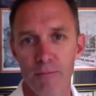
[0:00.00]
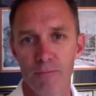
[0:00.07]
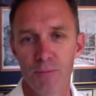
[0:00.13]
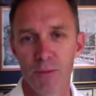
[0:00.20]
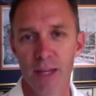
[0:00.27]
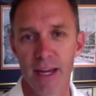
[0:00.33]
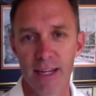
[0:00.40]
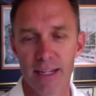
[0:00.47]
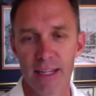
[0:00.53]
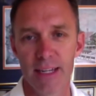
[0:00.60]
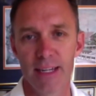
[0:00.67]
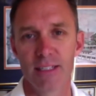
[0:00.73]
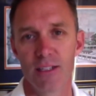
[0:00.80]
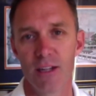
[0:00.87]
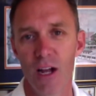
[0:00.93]

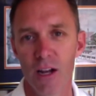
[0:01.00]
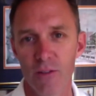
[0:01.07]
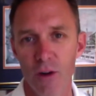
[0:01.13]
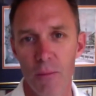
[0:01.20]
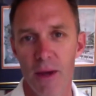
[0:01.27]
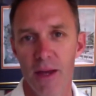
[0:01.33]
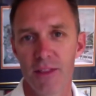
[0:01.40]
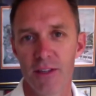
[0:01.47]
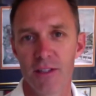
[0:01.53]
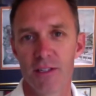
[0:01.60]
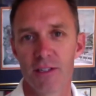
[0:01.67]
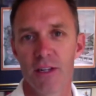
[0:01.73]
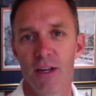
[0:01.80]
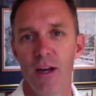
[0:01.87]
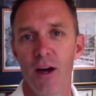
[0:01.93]
techniques and all of our
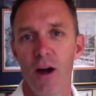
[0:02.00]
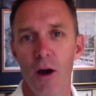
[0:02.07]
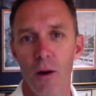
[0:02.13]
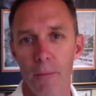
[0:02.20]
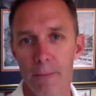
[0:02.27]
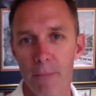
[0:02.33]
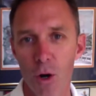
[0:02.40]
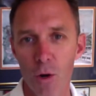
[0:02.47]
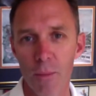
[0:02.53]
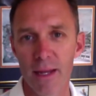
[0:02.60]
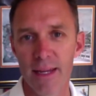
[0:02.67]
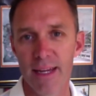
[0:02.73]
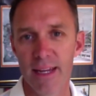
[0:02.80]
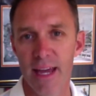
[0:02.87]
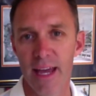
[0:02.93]
methods are mobily
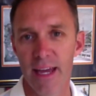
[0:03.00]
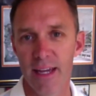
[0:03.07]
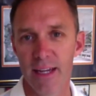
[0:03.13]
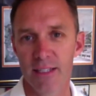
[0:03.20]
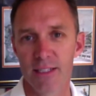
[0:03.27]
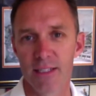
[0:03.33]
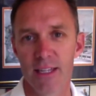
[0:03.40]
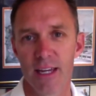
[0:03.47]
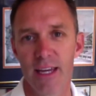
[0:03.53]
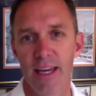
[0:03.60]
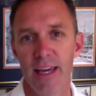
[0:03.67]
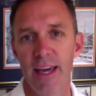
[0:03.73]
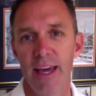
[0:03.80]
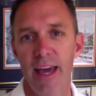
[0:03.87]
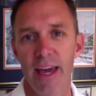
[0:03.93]
enhanced,
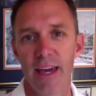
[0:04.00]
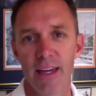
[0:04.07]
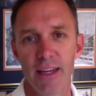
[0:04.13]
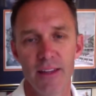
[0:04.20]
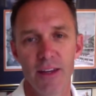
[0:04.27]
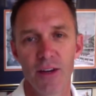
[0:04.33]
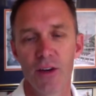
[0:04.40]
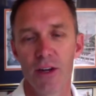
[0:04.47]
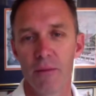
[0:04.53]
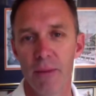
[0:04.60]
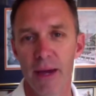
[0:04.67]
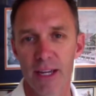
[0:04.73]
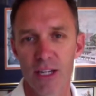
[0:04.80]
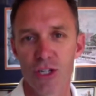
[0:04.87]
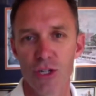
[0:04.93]
and they're going to
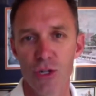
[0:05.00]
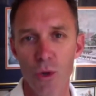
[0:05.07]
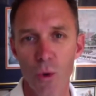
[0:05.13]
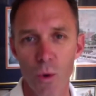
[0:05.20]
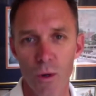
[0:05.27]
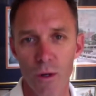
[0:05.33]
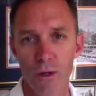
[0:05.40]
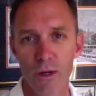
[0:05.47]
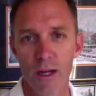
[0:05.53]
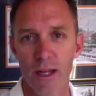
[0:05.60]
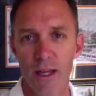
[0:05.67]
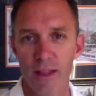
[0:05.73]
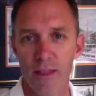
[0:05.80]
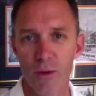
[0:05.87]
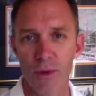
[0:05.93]
make sure
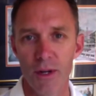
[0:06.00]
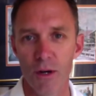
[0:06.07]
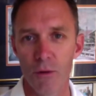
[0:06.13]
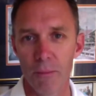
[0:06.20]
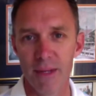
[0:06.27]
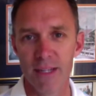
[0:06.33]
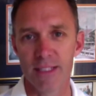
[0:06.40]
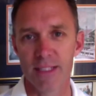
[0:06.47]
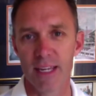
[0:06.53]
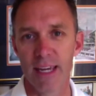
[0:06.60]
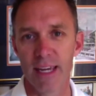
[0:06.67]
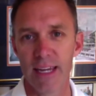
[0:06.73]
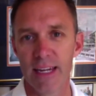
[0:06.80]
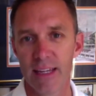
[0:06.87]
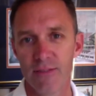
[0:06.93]
that we don't miss
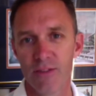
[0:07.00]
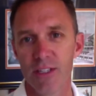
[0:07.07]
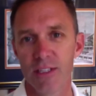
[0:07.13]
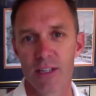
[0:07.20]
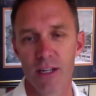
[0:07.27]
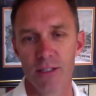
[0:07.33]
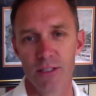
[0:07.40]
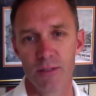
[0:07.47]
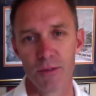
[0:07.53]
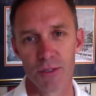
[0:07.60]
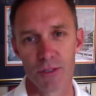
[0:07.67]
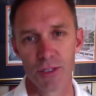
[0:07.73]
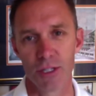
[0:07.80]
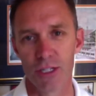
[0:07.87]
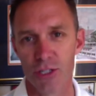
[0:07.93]
any of these
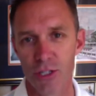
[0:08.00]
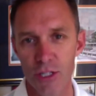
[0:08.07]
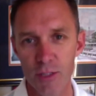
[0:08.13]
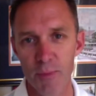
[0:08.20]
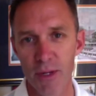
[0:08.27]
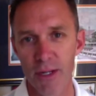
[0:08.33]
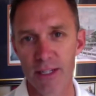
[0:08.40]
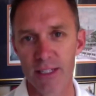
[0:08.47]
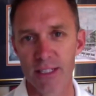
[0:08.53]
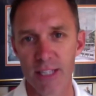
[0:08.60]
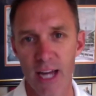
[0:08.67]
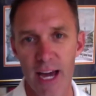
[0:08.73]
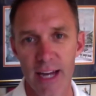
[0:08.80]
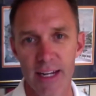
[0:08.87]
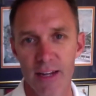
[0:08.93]
customers. Just putting a
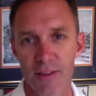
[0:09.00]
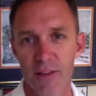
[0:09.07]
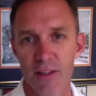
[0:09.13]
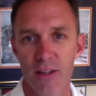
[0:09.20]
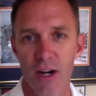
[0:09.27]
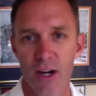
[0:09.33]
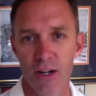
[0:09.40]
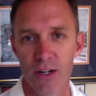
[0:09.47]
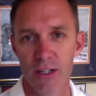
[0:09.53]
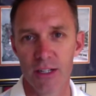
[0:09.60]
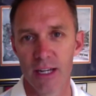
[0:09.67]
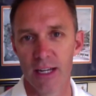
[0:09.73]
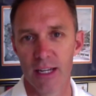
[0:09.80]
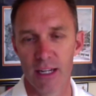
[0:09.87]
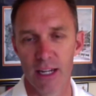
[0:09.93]
sign out in the yard
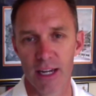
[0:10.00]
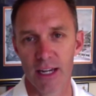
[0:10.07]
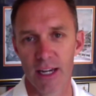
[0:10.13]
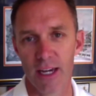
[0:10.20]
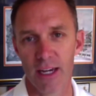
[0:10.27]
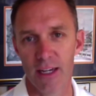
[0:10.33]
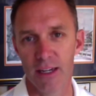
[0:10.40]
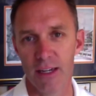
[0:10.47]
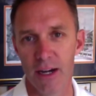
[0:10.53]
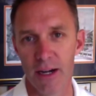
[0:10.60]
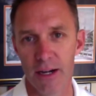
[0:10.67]
like a